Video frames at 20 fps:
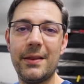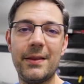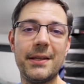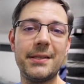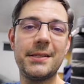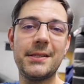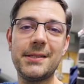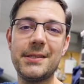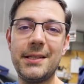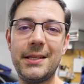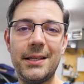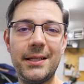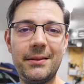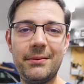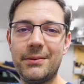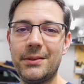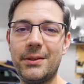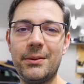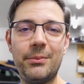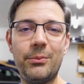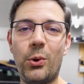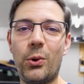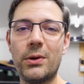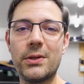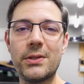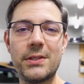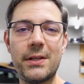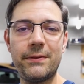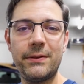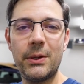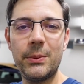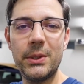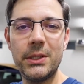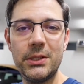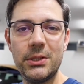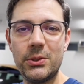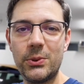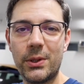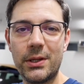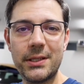This is the important stuff that we
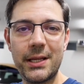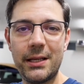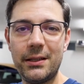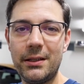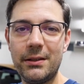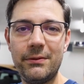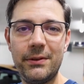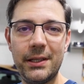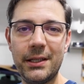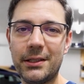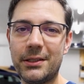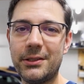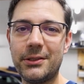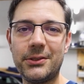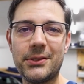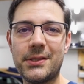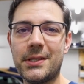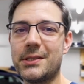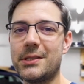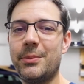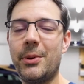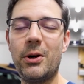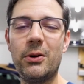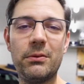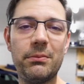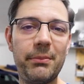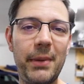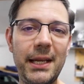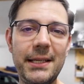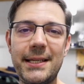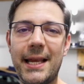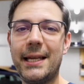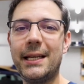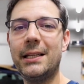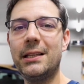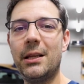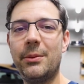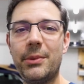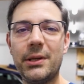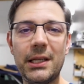do to our daily vehicles. It's about
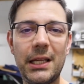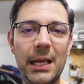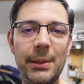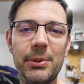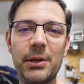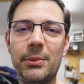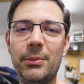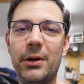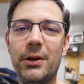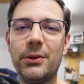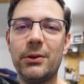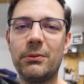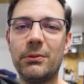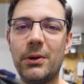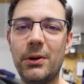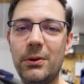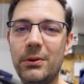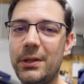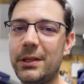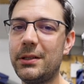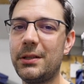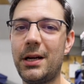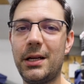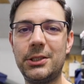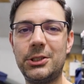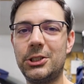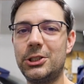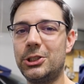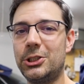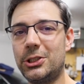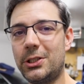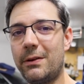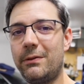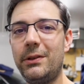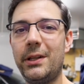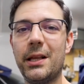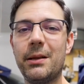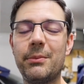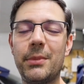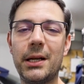maintaining them and keeping them on the road and not just
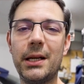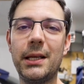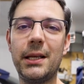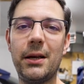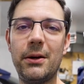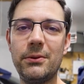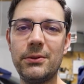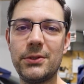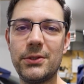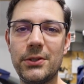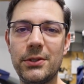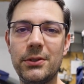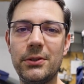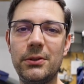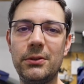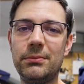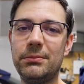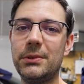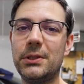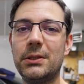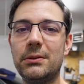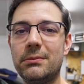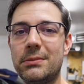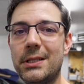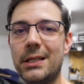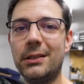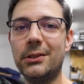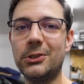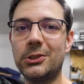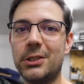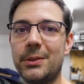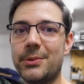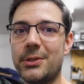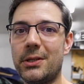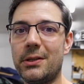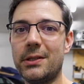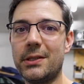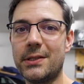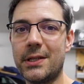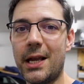shoveling money out to, dealerships
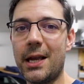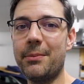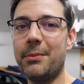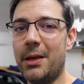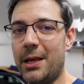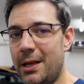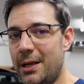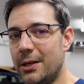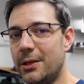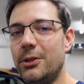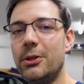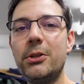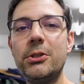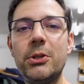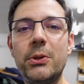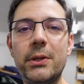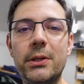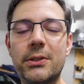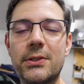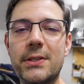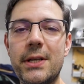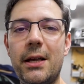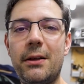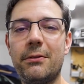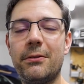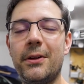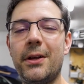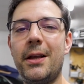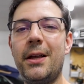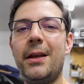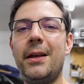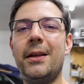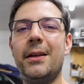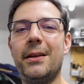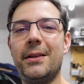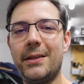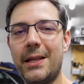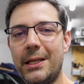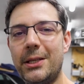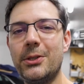all the time. You can do it yourself.
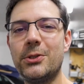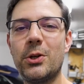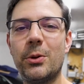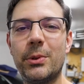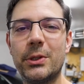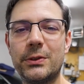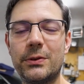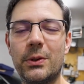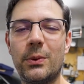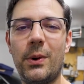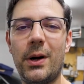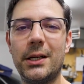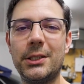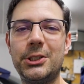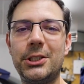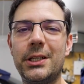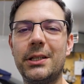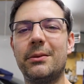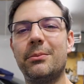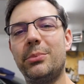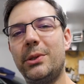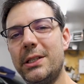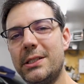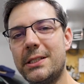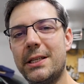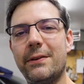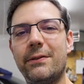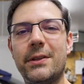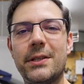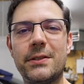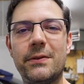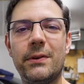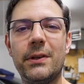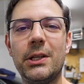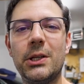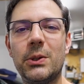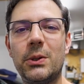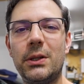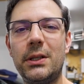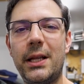Thank you so much for watching. Please give this
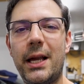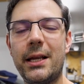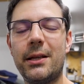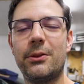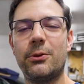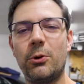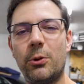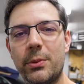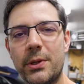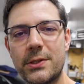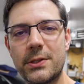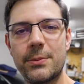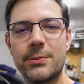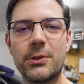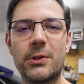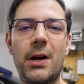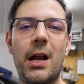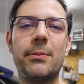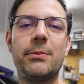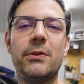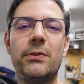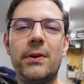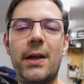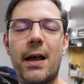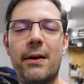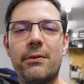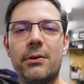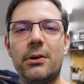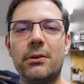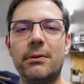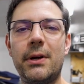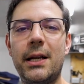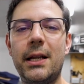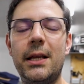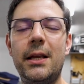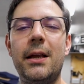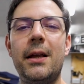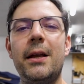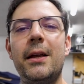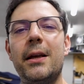video a like, throw me a subscribe if you haven't
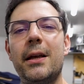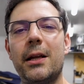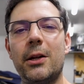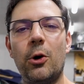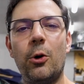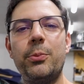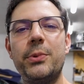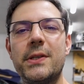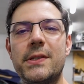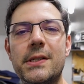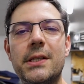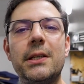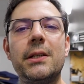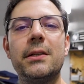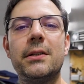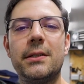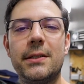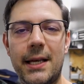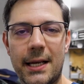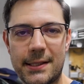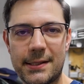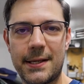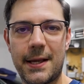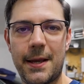already, and I hope to see you next